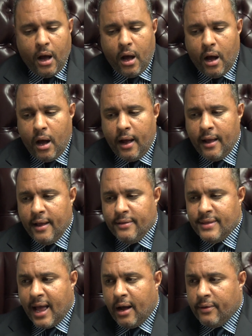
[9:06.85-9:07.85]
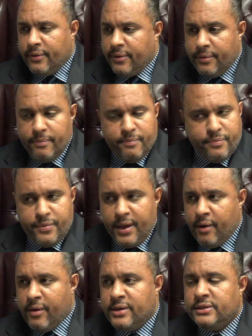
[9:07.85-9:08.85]
Now,
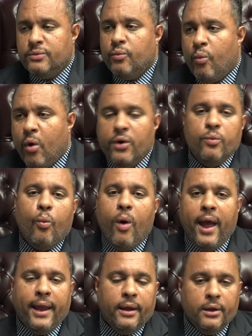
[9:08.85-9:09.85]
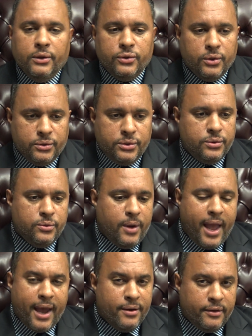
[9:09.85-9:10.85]
there isn't one way to
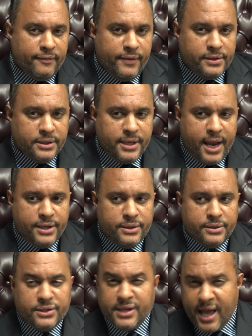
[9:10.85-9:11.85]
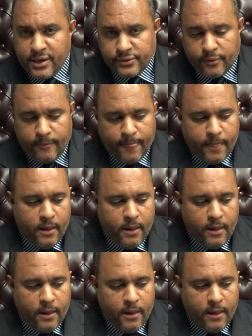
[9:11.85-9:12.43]
handle a visitation schedule.